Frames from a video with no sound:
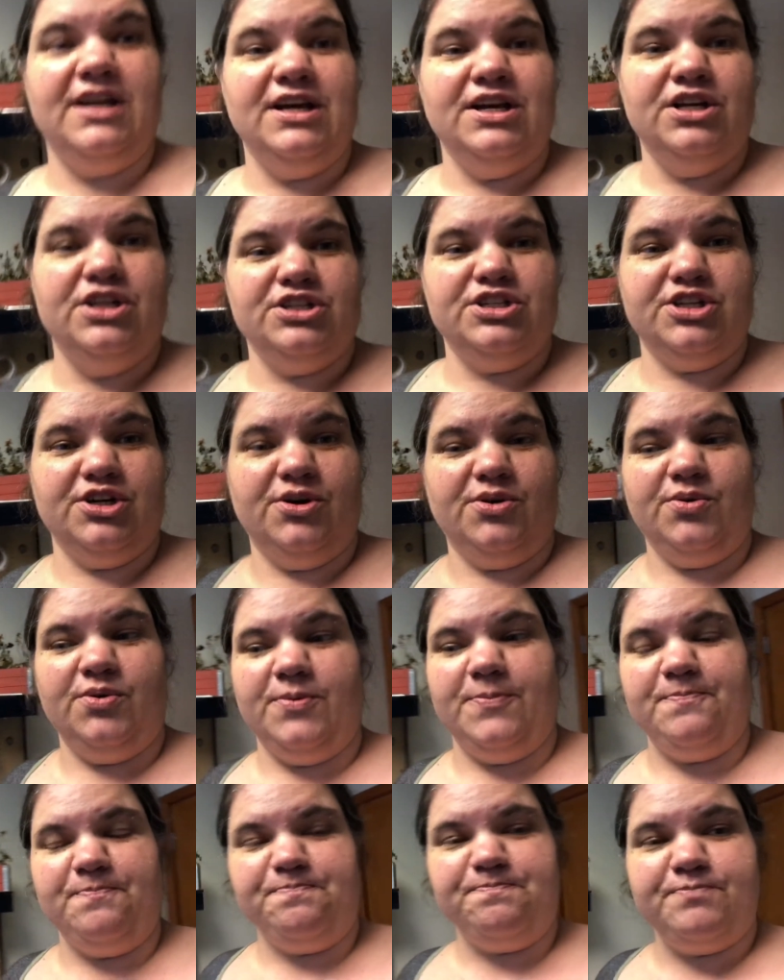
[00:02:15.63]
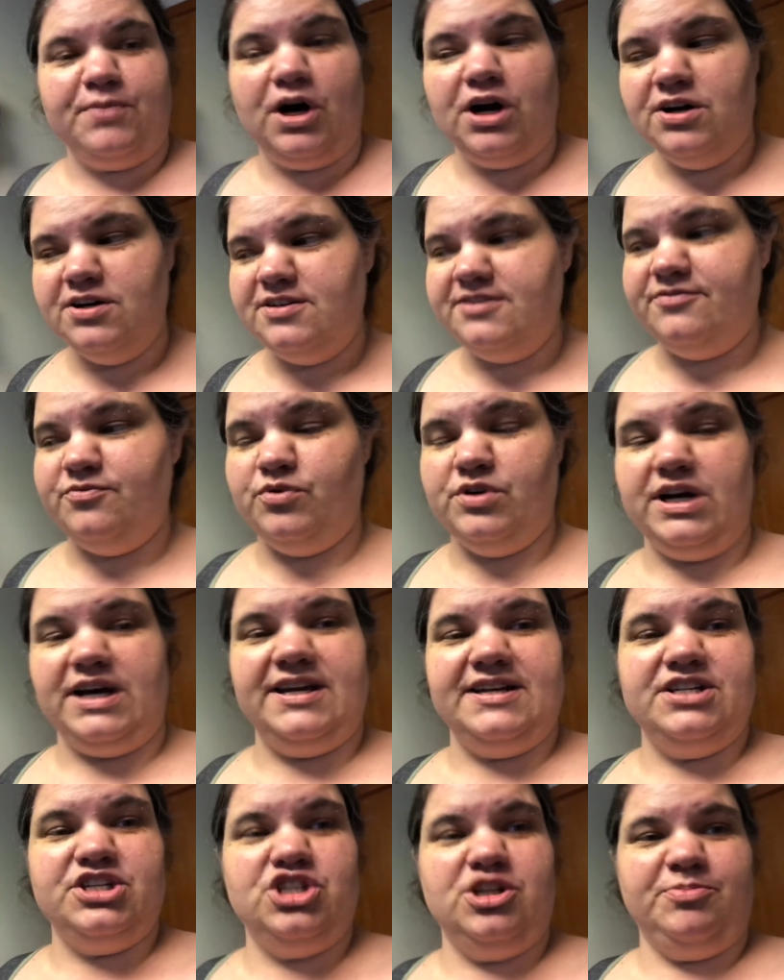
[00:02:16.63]
So part of why
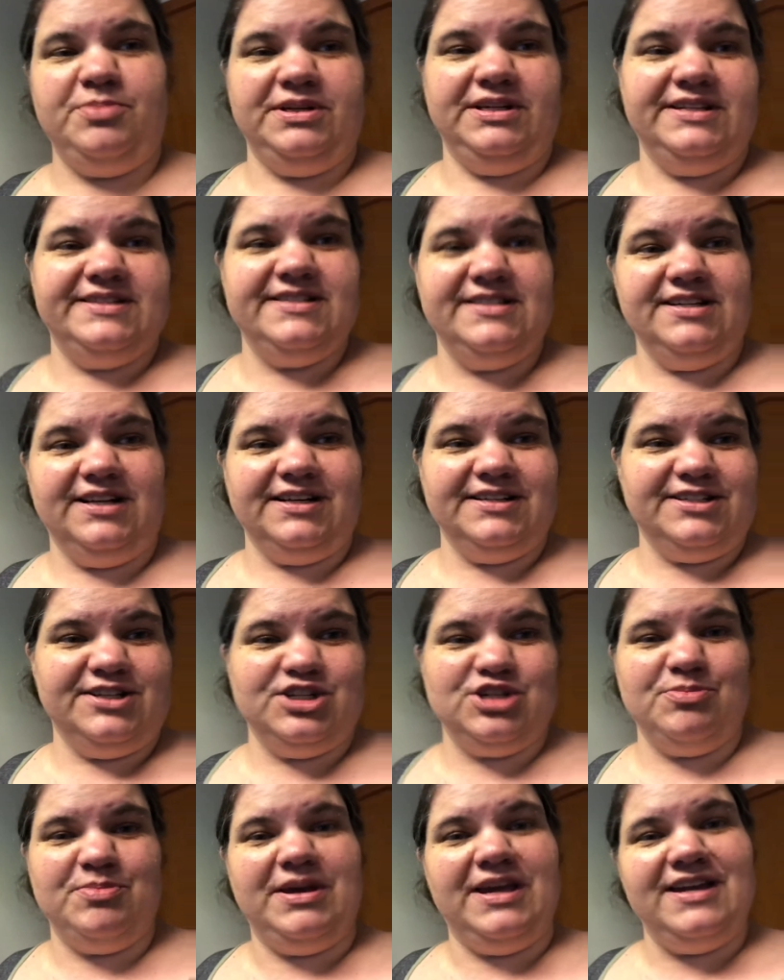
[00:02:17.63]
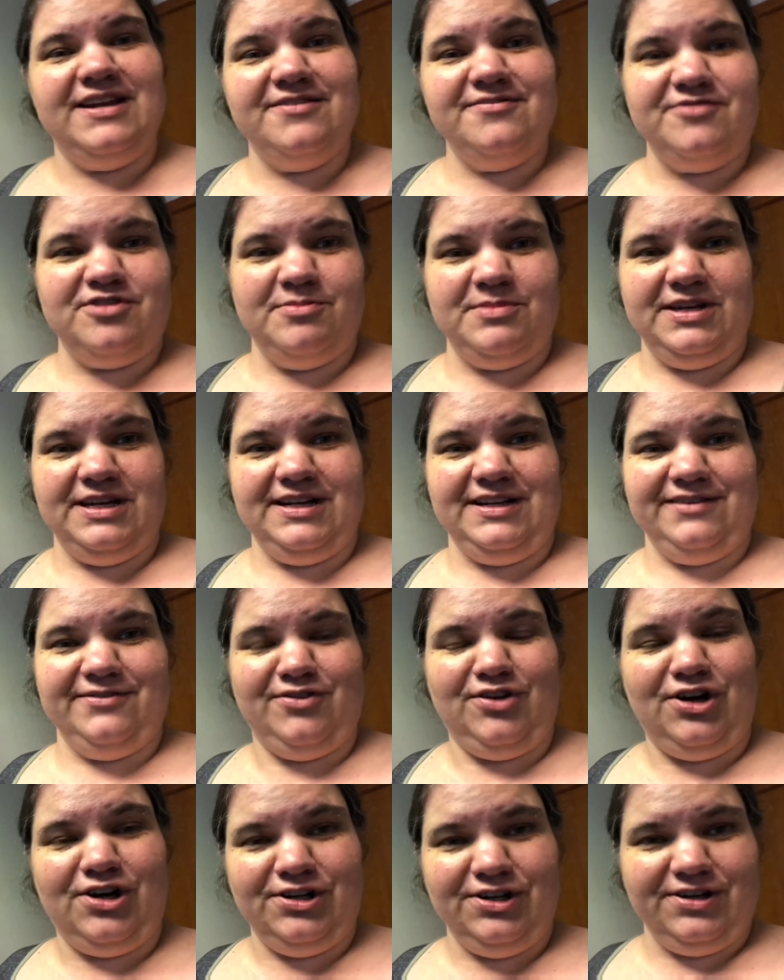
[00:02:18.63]
shipping is not such a pain for me any
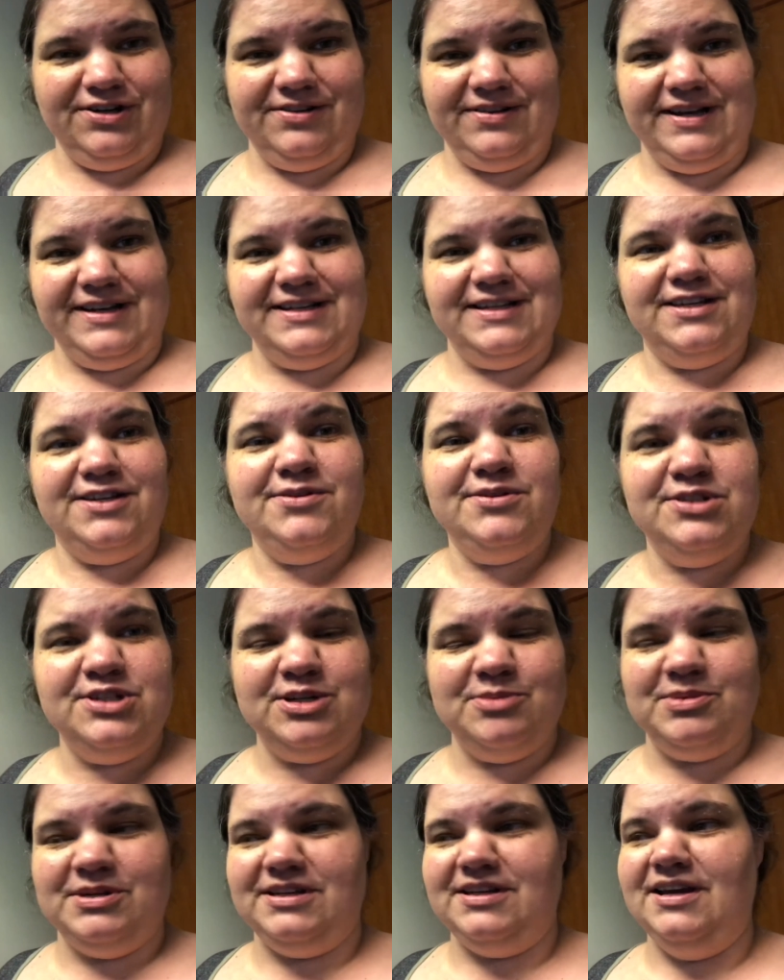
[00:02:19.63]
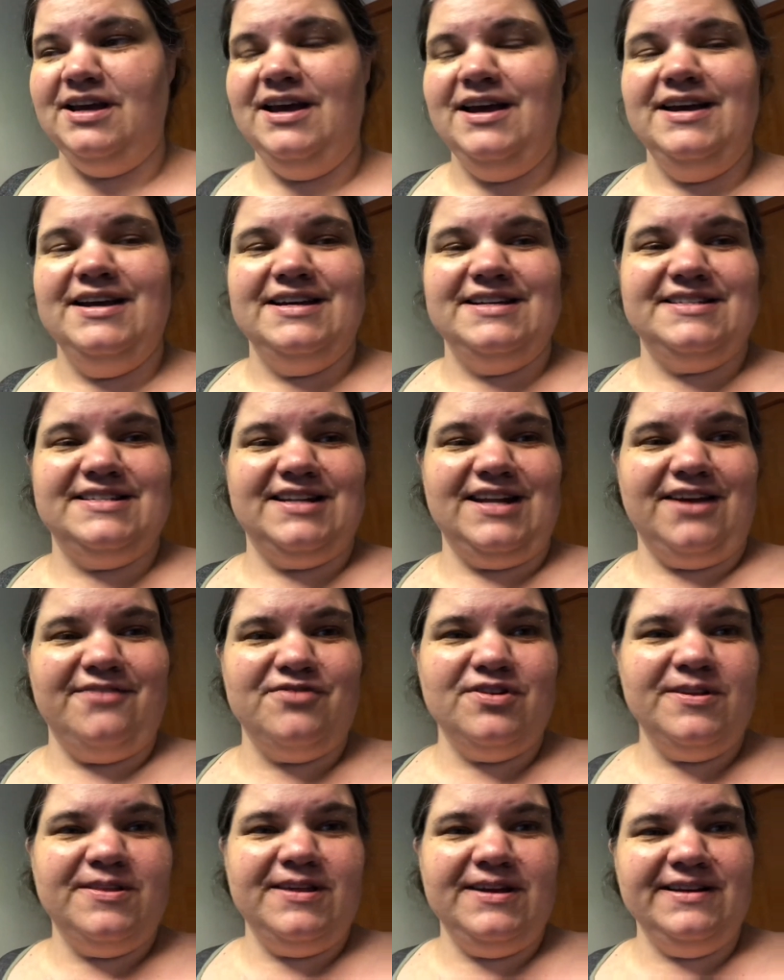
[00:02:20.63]
longer like it used to be is that
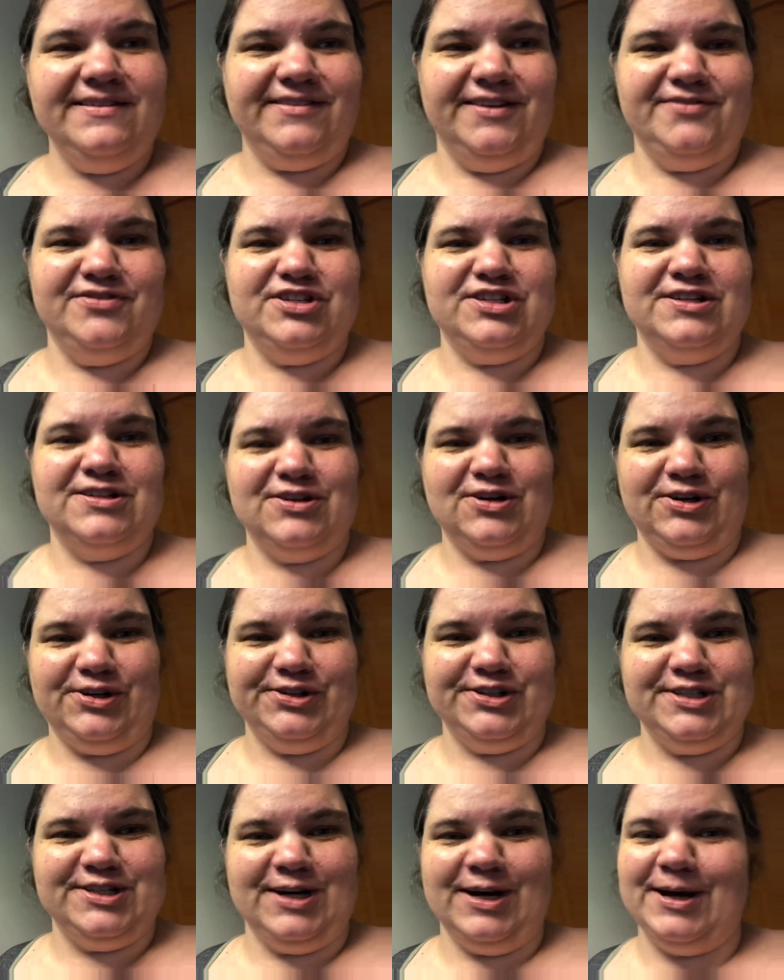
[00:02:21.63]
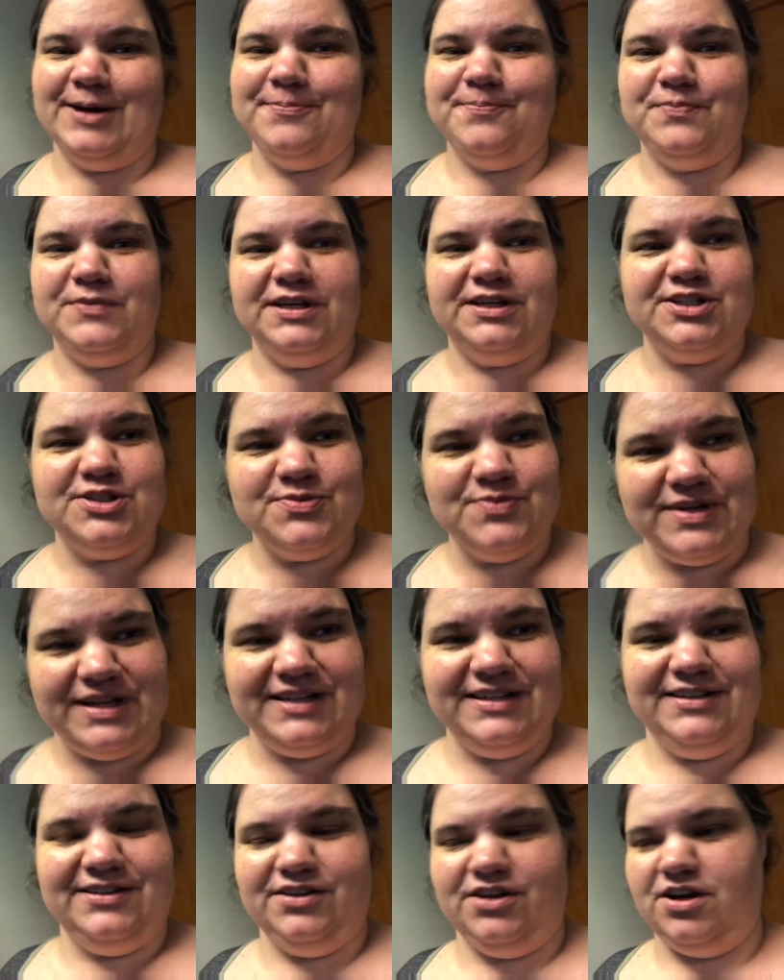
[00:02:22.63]
everything lives here all the time. It's
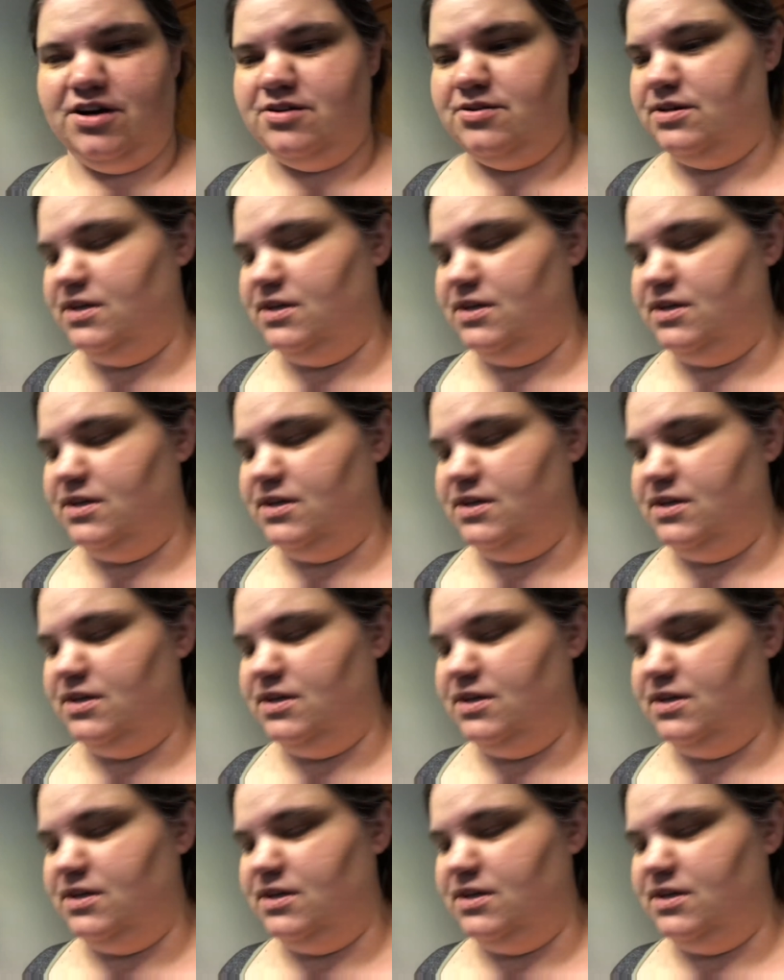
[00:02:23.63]
ready to go.